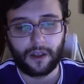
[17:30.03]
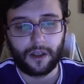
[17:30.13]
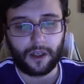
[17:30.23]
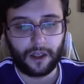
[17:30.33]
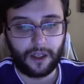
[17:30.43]

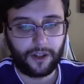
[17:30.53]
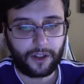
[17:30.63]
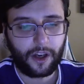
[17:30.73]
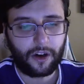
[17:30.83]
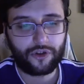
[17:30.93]

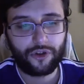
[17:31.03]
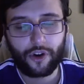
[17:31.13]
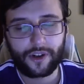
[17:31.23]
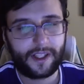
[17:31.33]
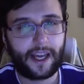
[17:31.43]
Donkey Kong Jr.
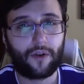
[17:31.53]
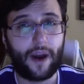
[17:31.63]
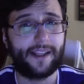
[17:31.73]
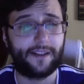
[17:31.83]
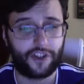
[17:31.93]
as an Echo
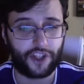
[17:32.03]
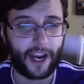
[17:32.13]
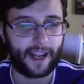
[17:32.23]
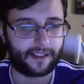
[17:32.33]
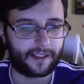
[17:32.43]
has a
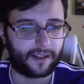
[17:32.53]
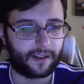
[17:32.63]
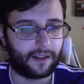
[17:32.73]
chance,